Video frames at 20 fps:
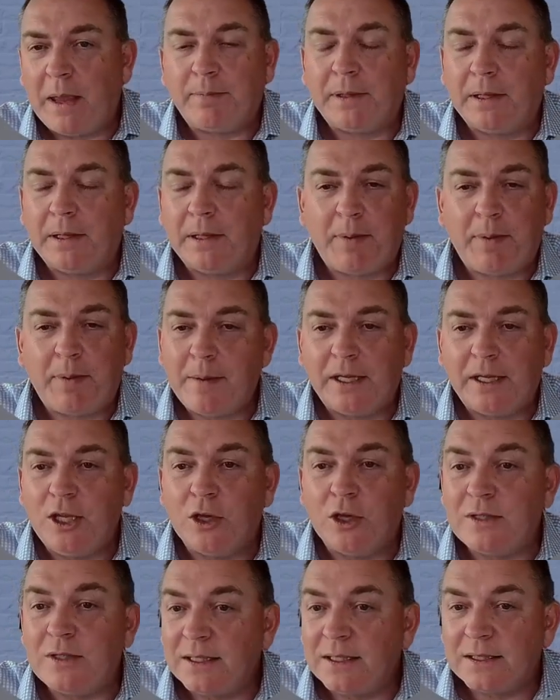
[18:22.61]
are using
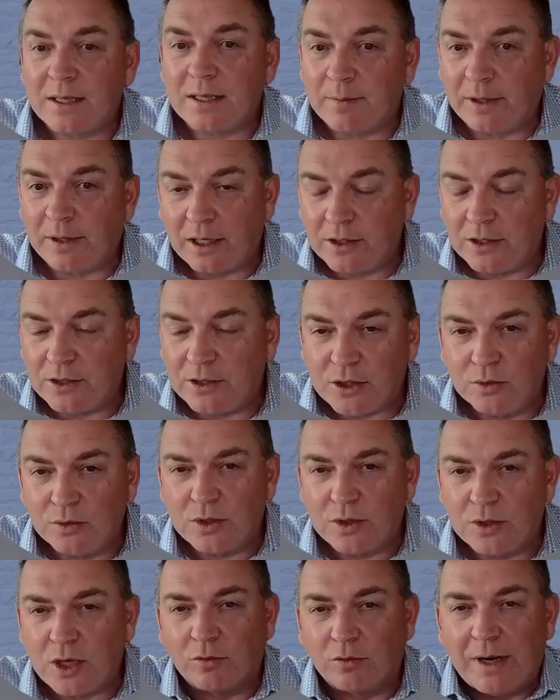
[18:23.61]
some of those tools
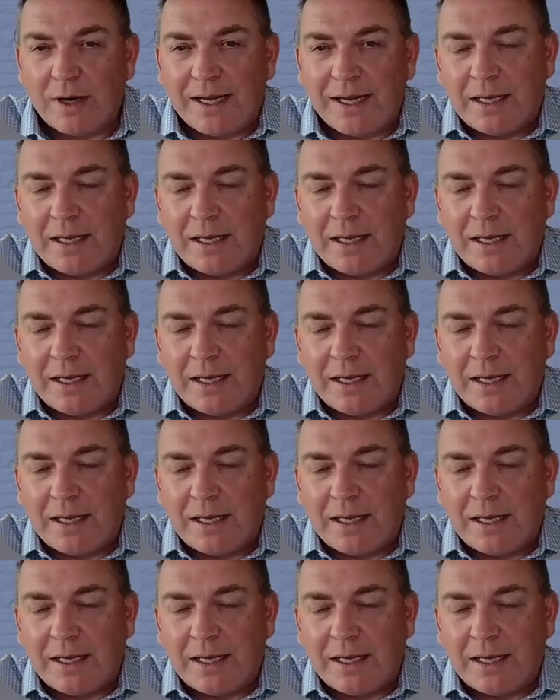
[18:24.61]
already.